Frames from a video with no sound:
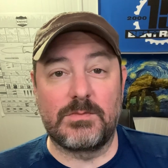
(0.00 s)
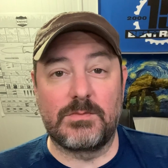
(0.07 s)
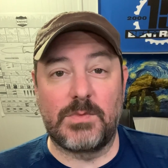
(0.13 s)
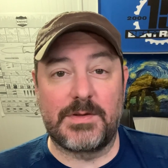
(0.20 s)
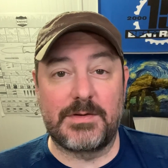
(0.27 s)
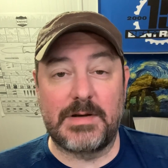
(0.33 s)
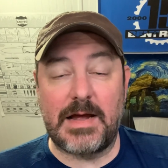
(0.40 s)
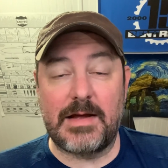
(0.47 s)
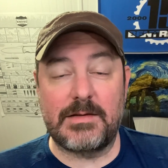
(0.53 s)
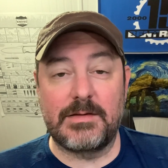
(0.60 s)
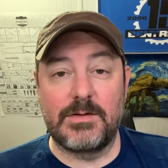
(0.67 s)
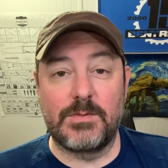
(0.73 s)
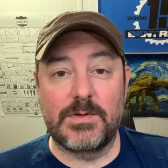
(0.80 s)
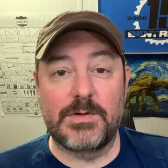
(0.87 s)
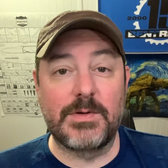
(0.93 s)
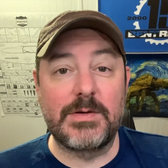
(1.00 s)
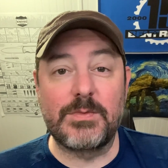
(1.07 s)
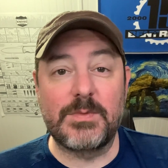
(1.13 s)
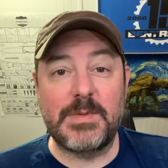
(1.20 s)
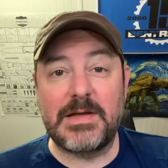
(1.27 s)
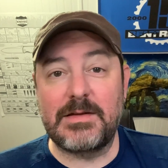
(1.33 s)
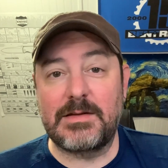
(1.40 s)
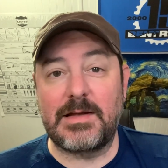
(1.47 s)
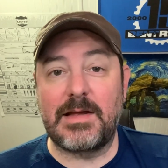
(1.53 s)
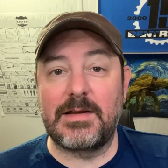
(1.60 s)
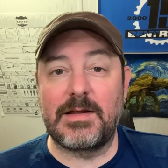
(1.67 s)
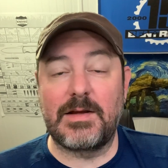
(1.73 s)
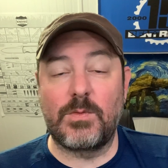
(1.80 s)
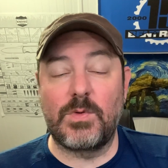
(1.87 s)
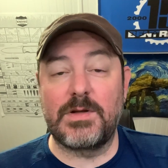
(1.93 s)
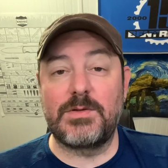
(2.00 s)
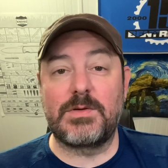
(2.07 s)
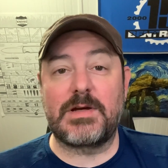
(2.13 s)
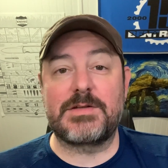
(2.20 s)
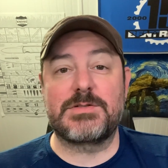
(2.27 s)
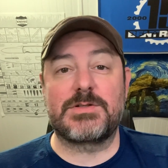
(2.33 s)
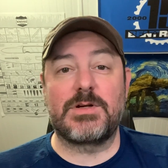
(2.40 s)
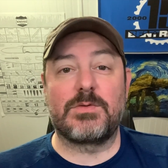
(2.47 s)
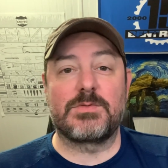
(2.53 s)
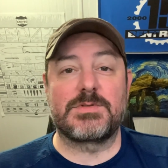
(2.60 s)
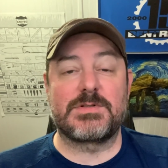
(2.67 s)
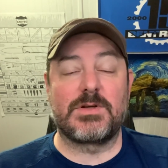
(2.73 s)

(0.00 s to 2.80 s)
whether or not you agreed with me and what you guys chose.